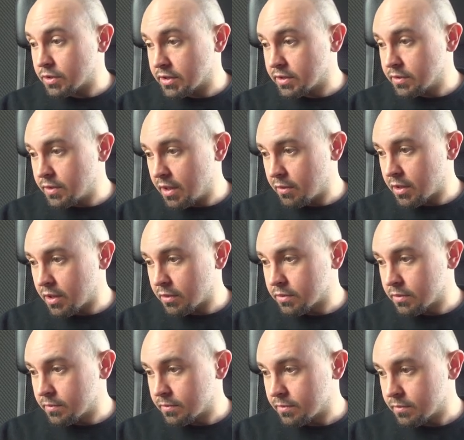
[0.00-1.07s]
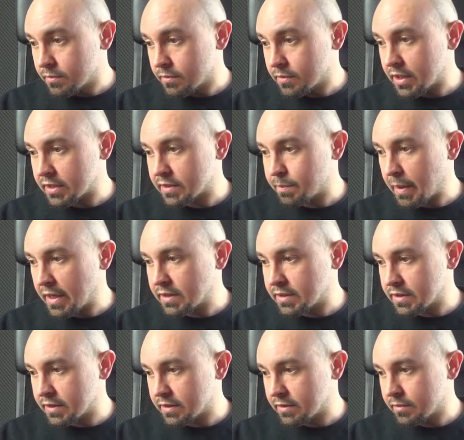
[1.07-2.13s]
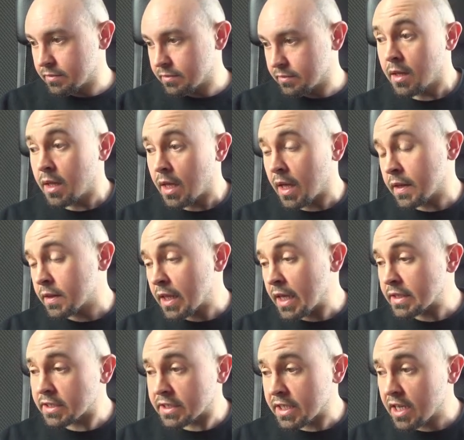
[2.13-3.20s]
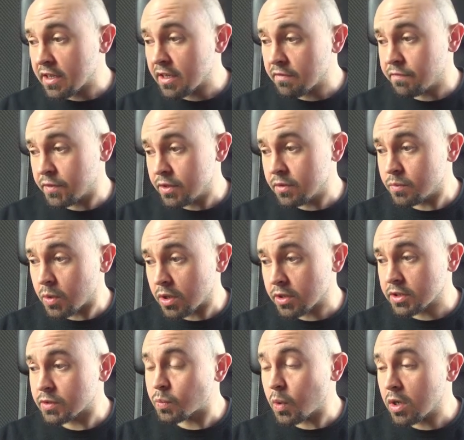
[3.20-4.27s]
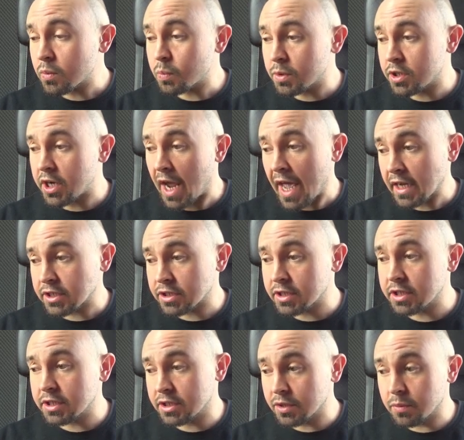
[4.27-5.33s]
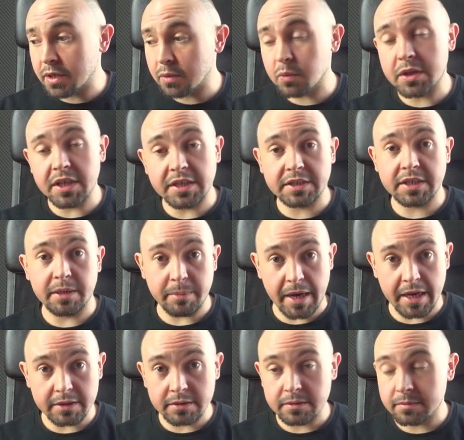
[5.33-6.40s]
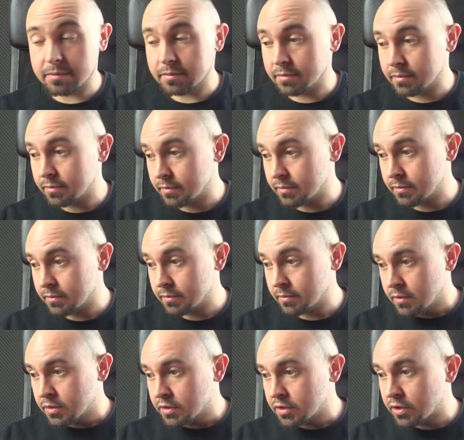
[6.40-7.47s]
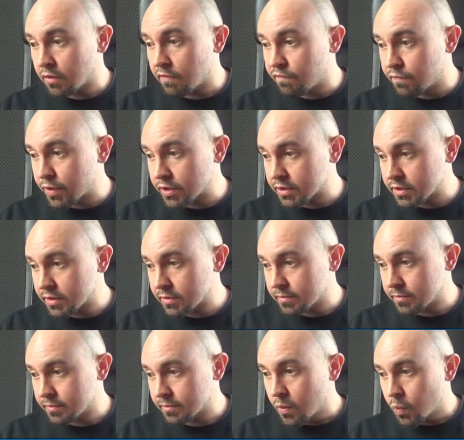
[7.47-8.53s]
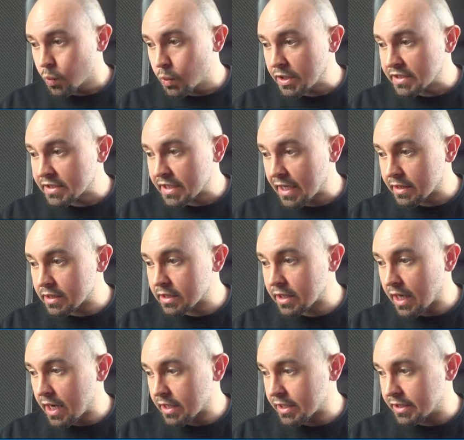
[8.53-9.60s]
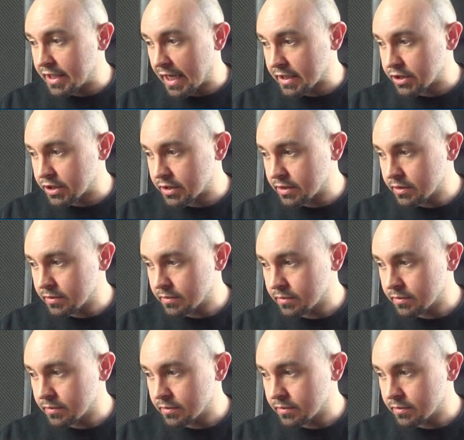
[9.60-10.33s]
Studio Code. Let's paste it. And let's say a few words what we are actually doing with this command. So first, we settled a connection